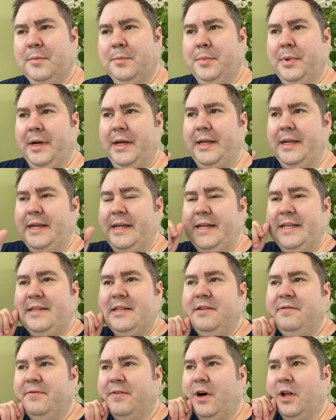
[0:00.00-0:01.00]
but it
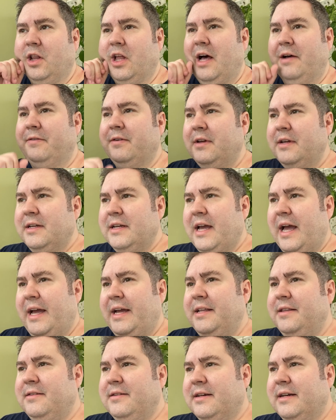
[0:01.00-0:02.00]
did fall off.
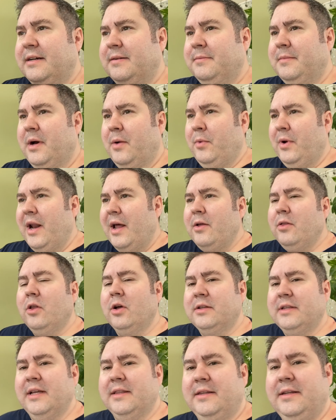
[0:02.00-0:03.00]
And when I
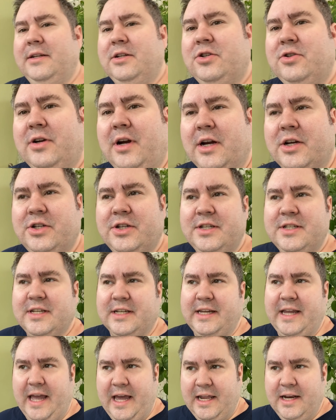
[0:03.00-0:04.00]
looked at the instructions
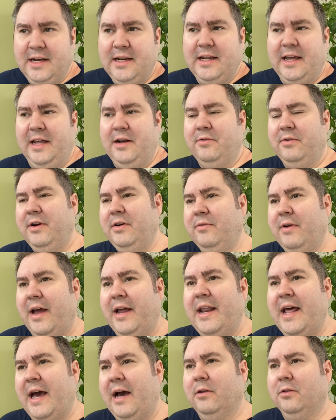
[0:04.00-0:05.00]
again and
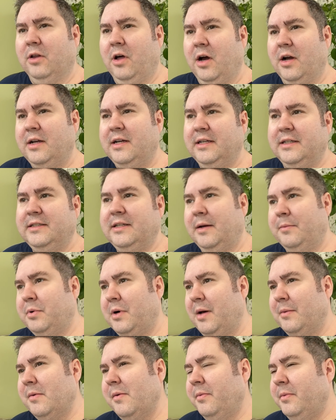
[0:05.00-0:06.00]
reread how long, because
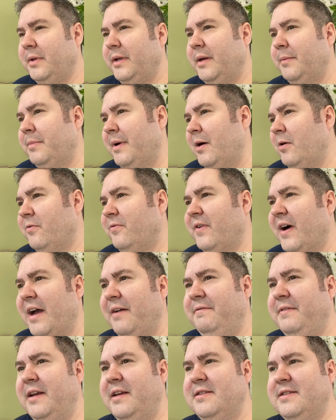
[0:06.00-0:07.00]
probably about
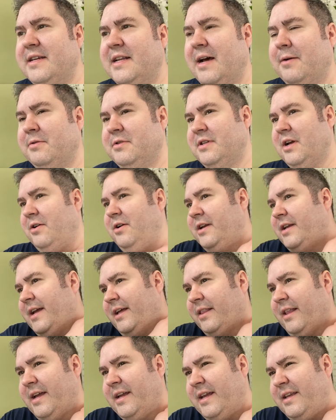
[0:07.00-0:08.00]
5 days in, I was starting to
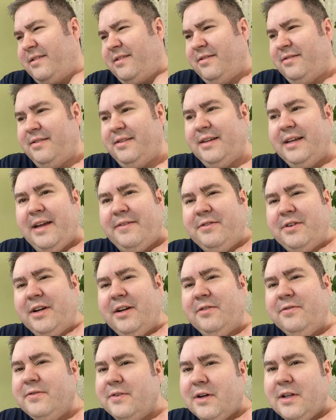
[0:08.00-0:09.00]
get like, is this thing ever
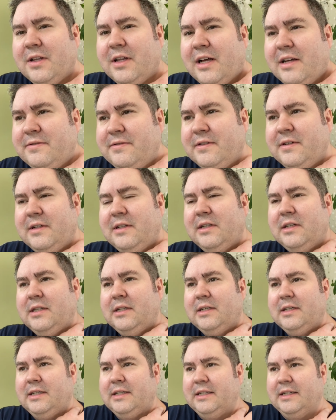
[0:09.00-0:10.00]
gonna fall off?
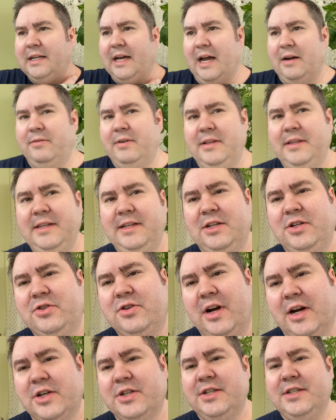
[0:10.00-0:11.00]
I read the
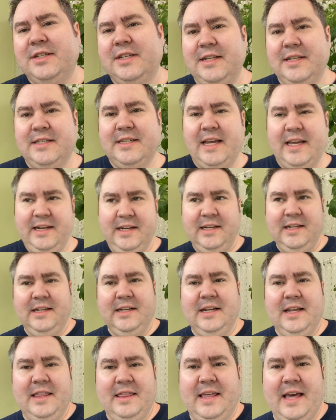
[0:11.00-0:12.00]
instructions and it said
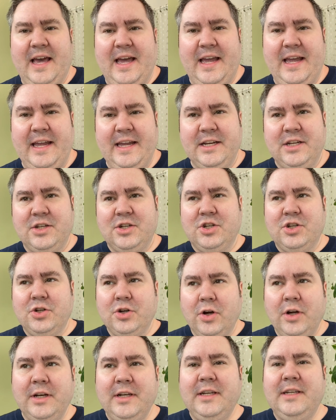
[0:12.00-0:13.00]
that it
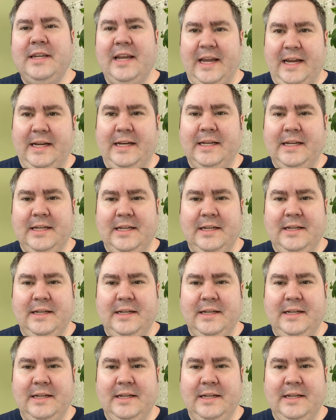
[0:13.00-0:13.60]
should take,